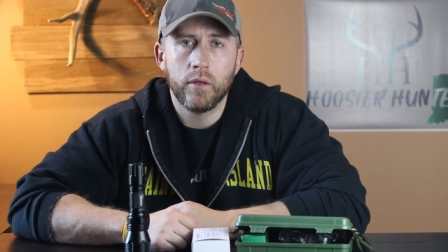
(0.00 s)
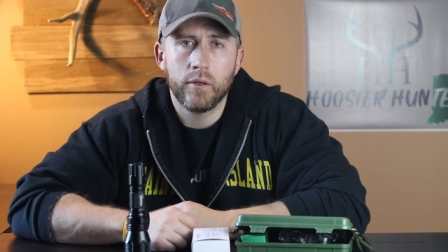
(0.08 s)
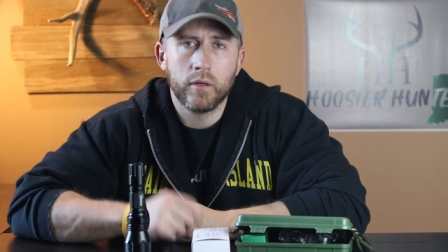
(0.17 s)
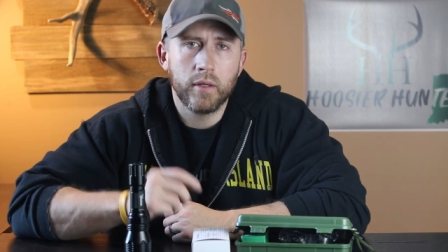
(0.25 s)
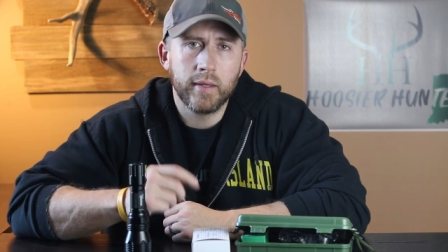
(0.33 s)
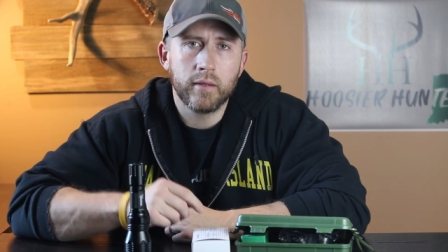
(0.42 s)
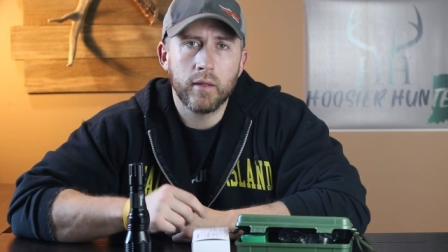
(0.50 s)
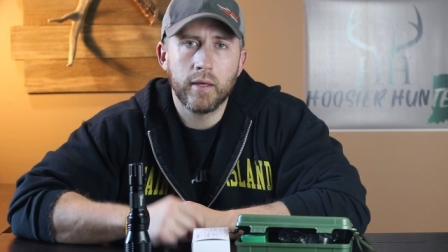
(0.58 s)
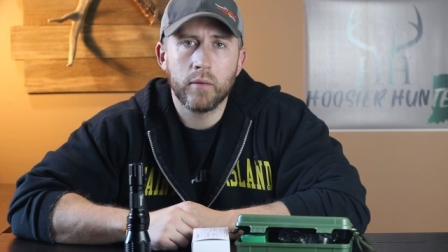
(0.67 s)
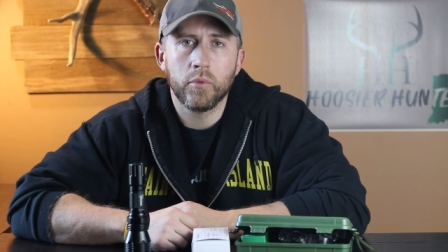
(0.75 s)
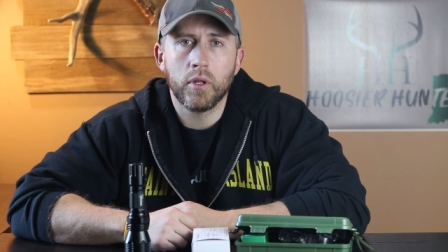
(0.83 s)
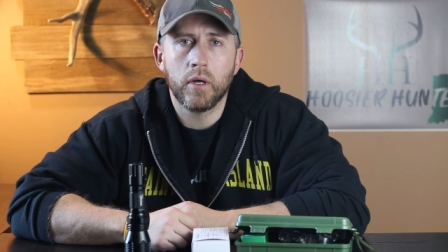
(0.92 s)
You can click the
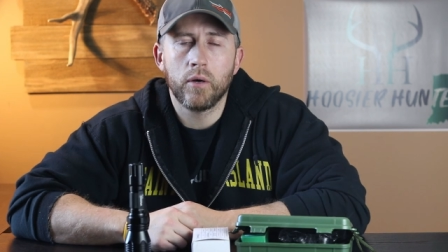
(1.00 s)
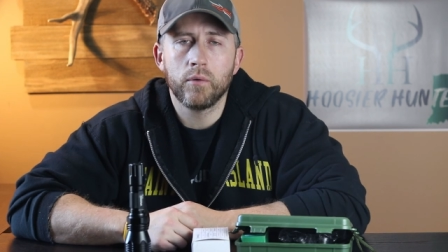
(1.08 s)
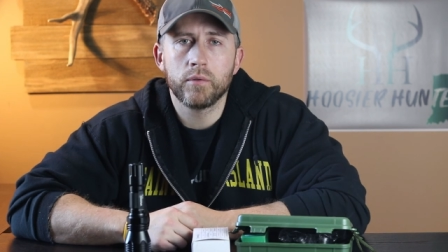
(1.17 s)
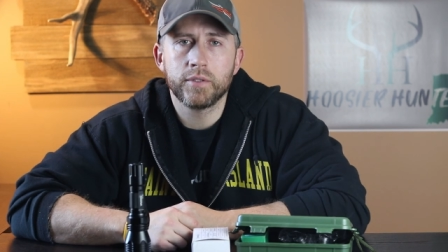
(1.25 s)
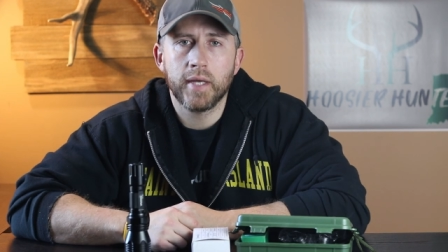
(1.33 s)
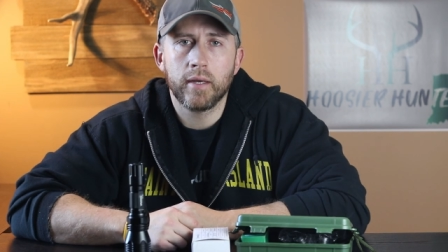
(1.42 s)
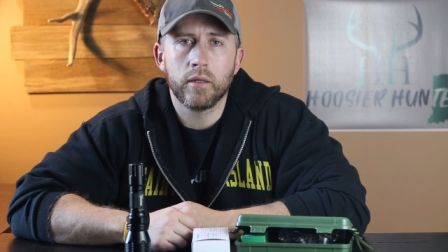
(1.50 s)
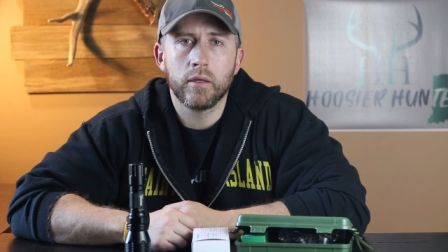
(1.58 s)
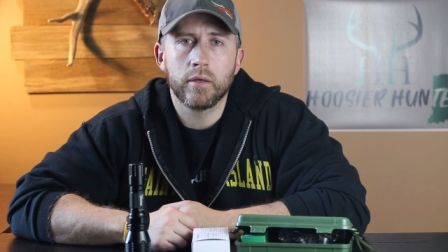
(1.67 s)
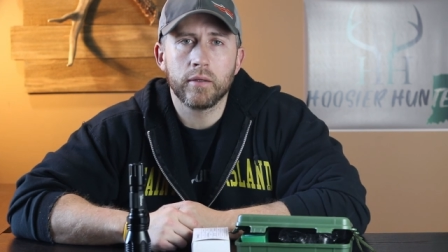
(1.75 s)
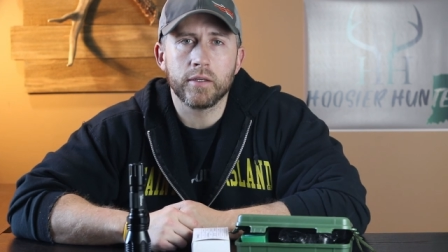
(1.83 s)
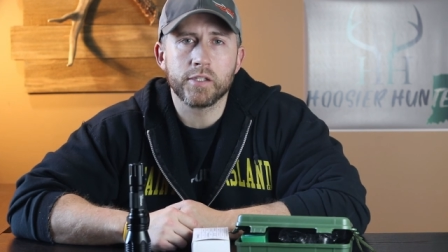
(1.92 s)
link below, take a
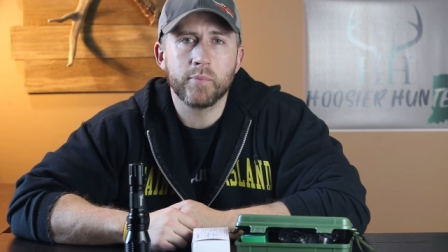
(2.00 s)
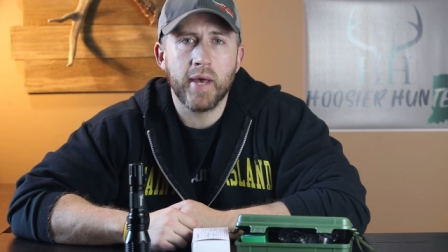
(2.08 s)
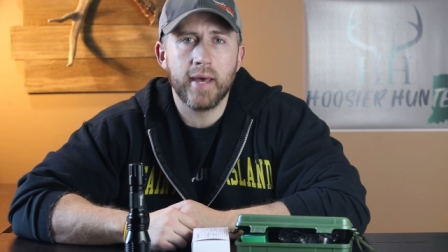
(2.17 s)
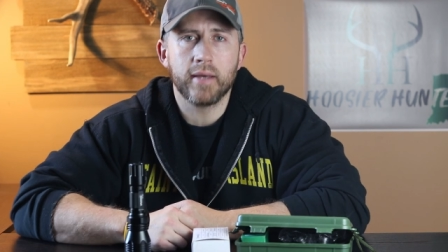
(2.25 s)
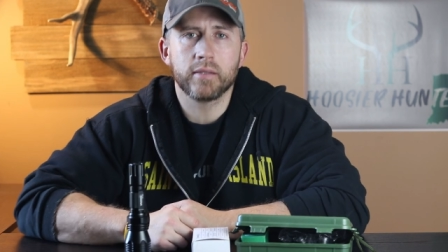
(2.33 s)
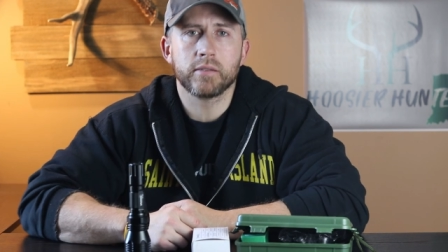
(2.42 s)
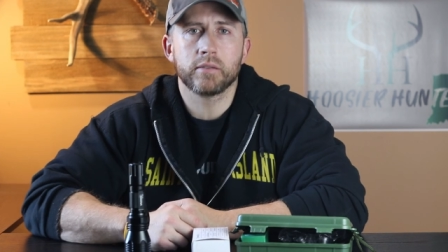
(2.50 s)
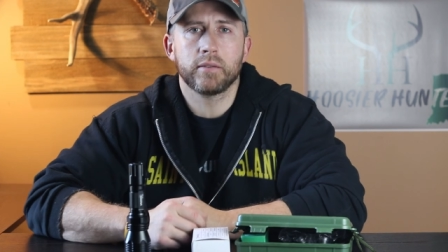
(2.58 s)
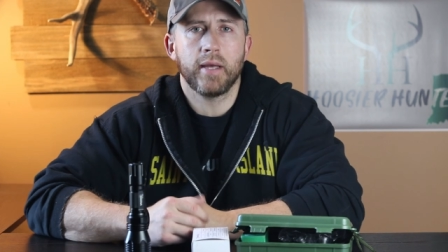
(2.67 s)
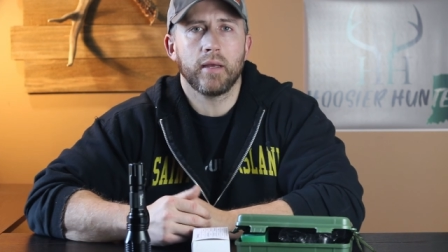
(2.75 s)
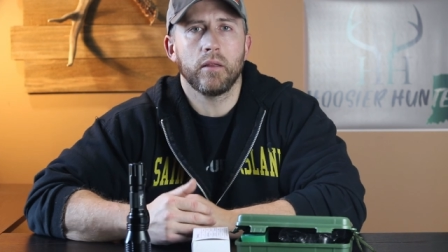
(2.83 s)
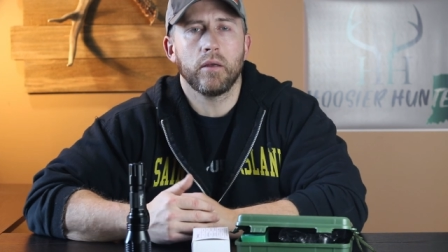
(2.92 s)
look at the specs,
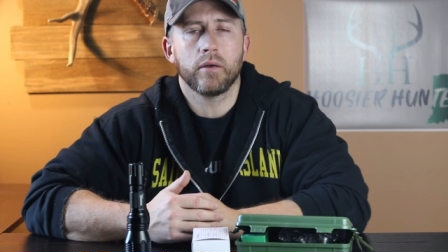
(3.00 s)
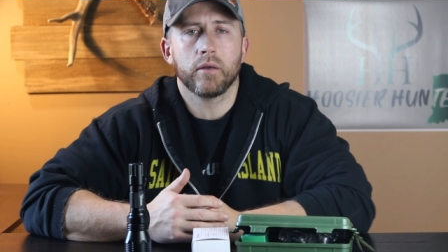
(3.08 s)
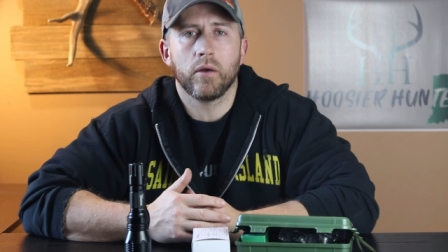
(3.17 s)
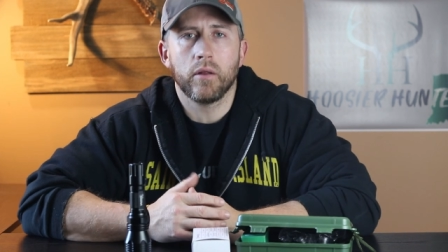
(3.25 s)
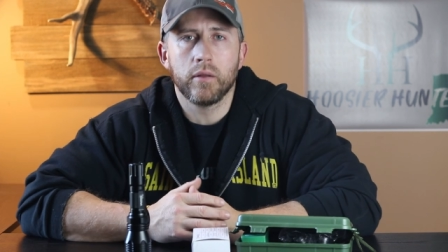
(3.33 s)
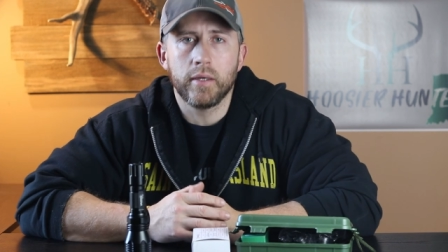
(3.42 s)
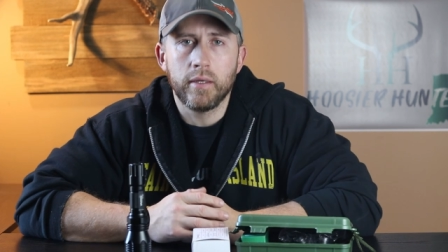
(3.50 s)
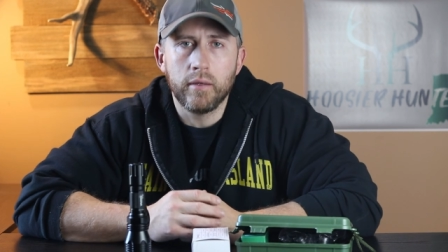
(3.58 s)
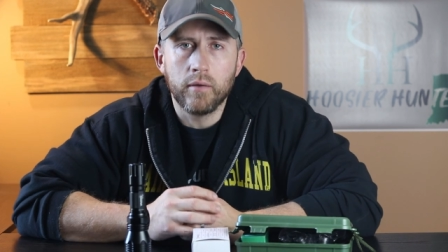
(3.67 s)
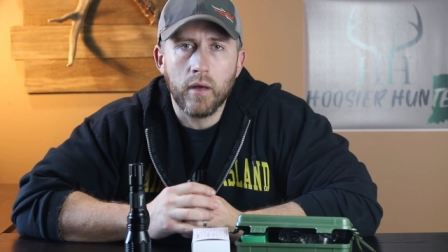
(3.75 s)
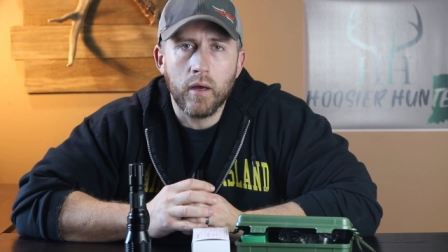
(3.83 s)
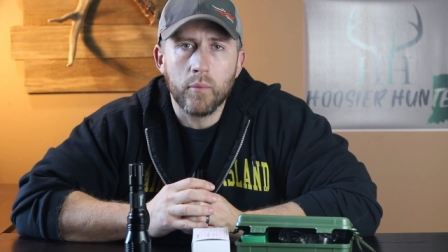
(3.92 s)
take a look at all
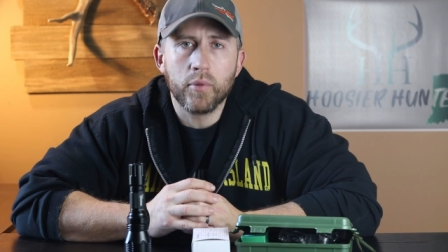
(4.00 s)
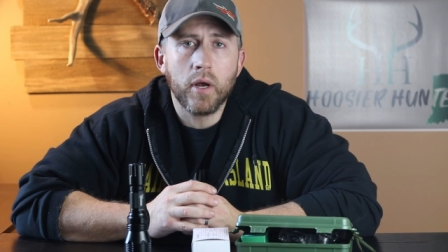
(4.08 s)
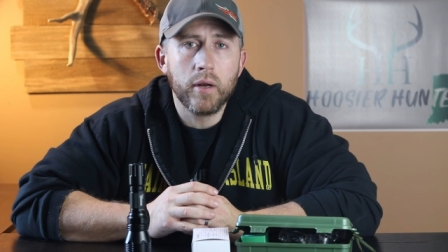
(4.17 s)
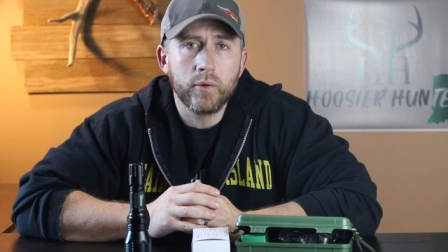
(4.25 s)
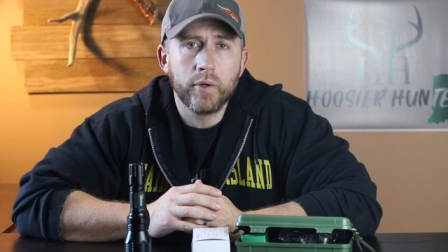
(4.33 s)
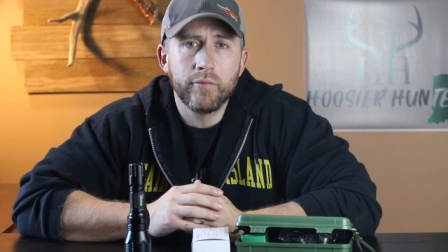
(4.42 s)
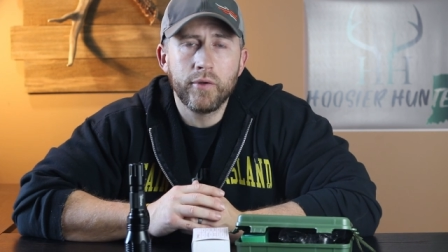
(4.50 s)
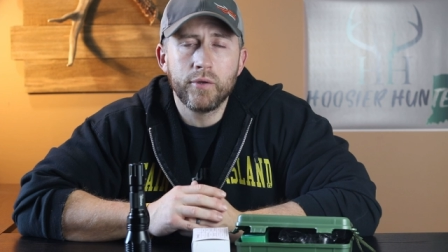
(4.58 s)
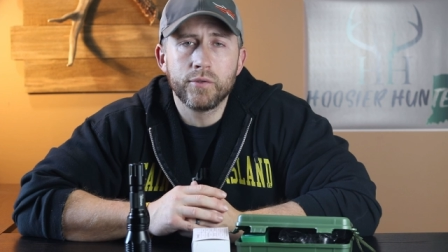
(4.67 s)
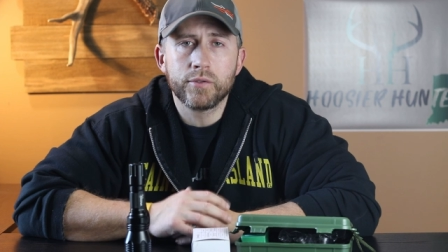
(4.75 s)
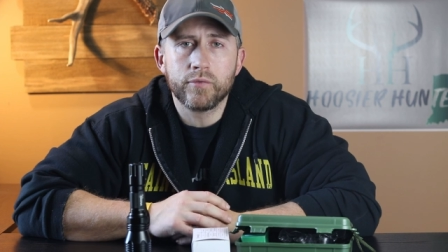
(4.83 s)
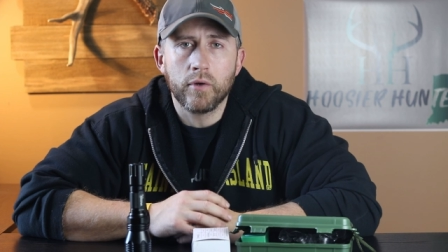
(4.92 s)
the product
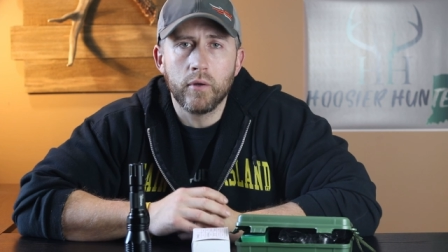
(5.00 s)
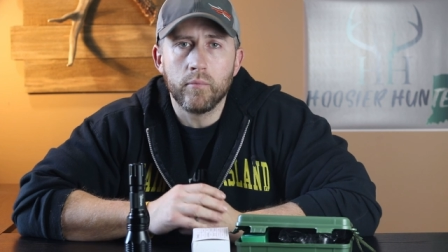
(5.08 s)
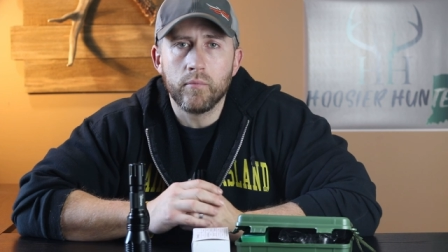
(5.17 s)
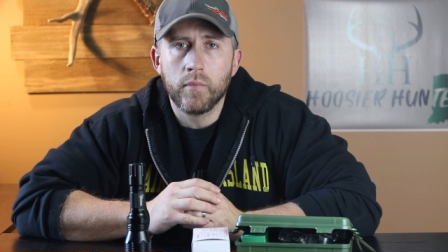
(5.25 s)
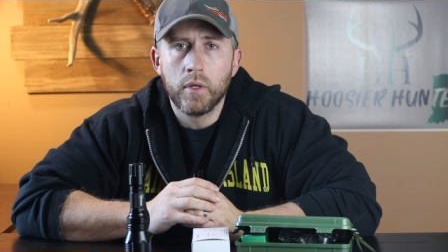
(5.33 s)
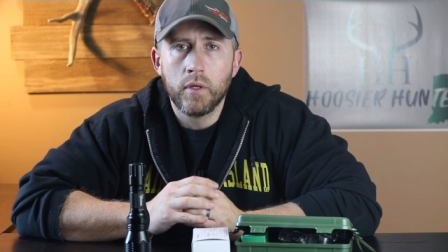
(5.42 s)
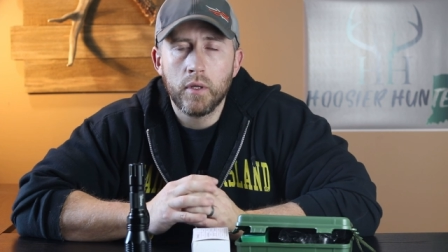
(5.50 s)
reviews from